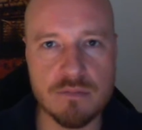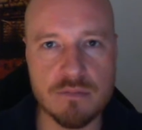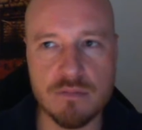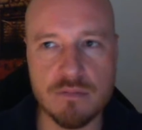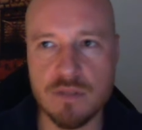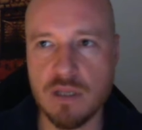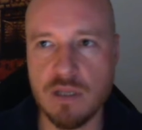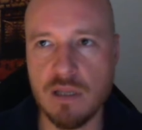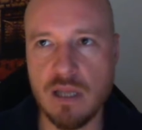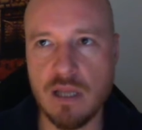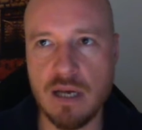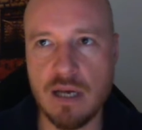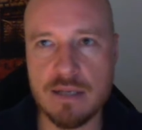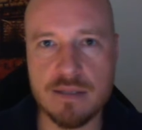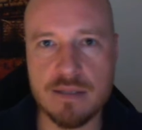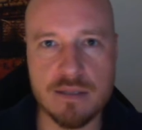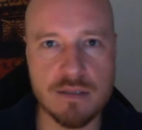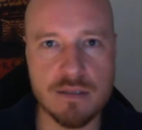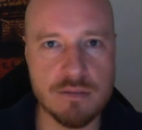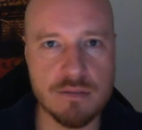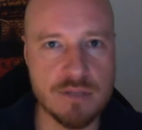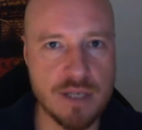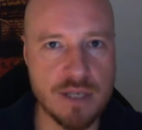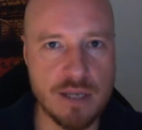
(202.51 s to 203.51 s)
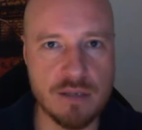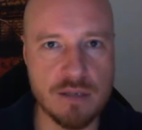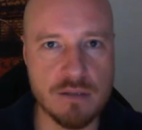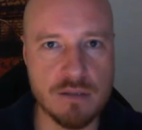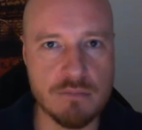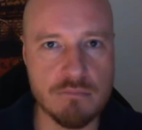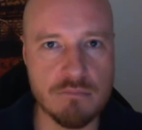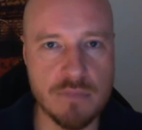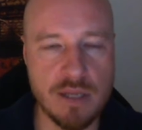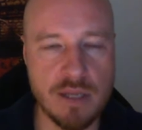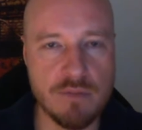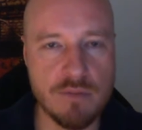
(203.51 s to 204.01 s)
the last 10
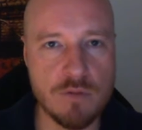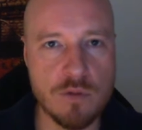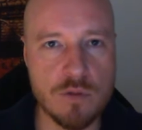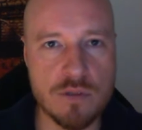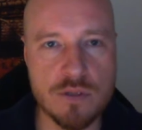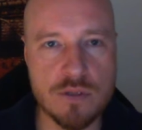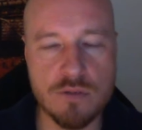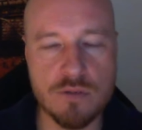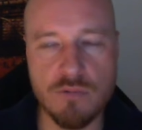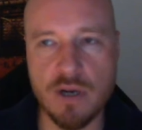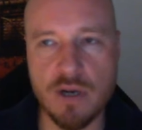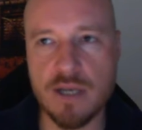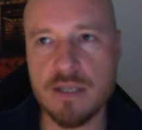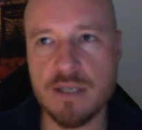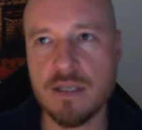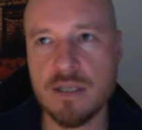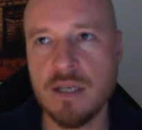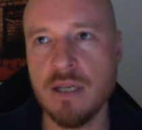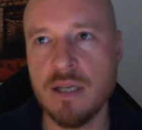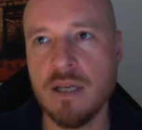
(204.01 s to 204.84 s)
levels, right?